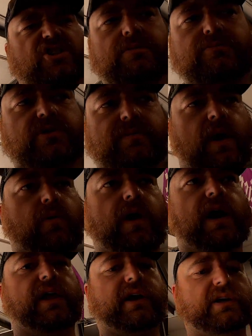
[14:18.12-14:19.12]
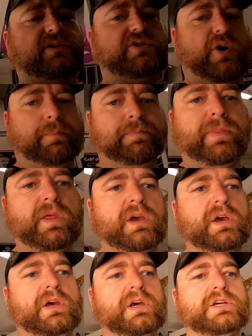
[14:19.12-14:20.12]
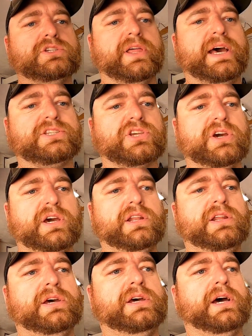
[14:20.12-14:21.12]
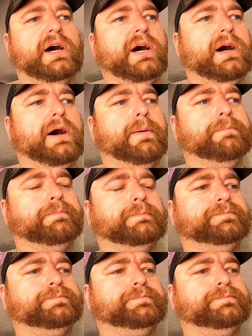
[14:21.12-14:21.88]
seems about where I like it, so that's good. Other